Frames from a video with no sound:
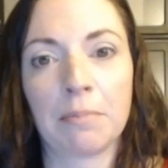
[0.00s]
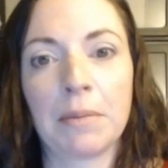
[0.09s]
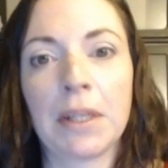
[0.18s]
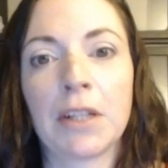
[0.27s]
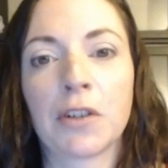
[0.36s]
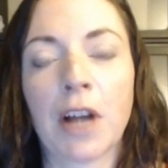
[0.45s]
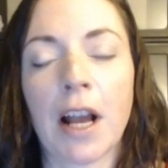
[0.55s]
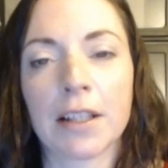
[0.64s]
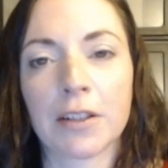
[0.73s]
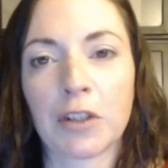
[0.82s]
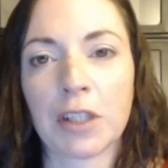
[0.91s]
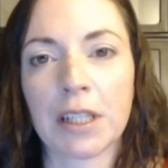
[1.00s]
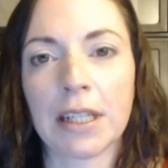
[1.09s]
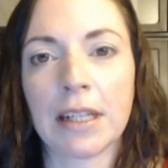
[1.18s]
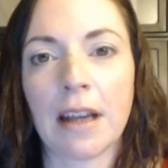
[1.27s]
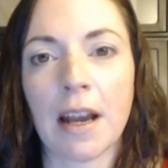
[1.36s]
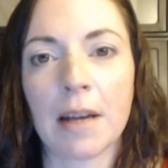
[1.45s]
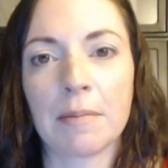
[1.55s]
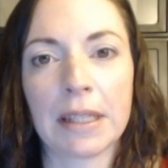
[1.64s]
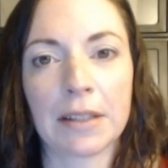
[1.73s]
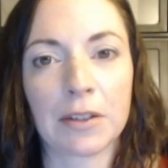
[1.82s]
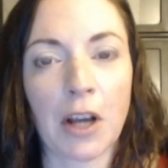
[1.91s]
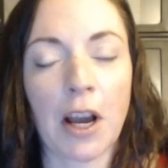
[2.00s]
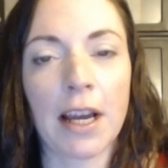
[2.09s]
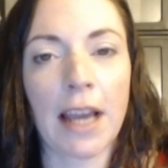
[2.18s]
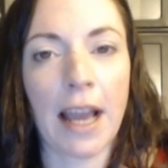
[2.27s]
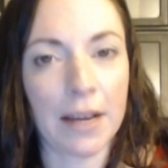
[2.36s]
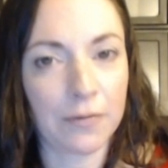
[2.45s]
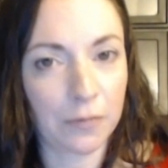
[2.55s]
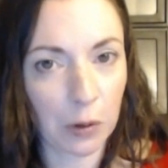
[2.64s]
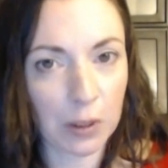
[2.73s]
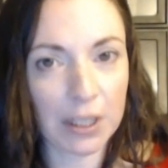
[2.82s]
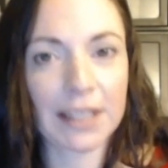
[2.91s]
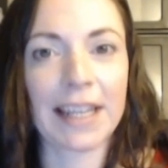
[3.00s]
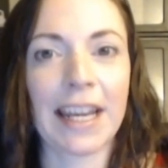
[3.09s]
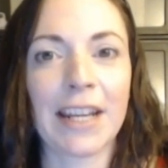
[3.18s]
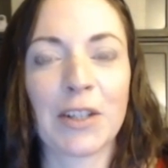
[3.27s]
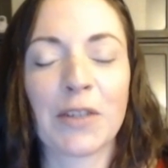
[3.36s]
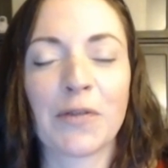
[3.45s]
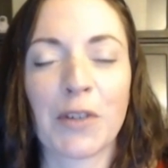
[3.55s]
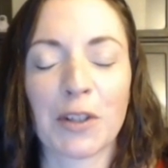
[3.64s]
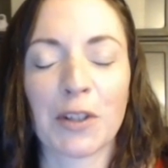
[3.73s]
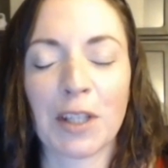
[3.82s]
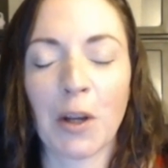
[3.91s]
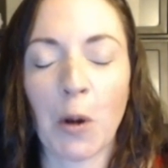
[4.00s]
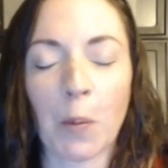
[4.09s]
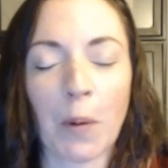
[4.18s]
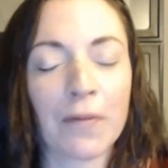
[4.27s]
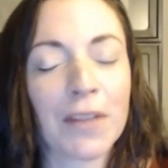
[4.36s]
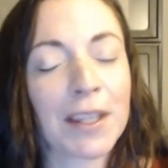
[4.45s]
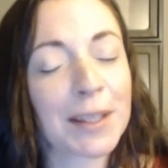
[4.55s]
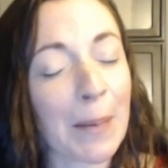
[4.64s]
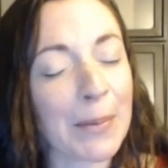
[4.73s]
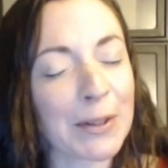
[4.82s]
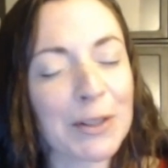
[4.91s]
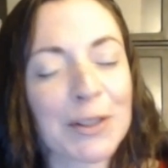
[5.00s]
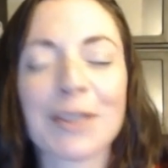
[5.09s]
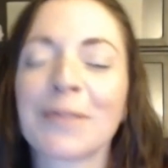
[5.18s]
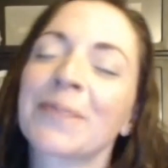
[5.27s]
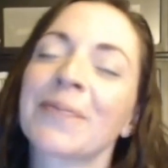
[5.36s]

meteorology is taught at Florida State University, home of the Seminoles.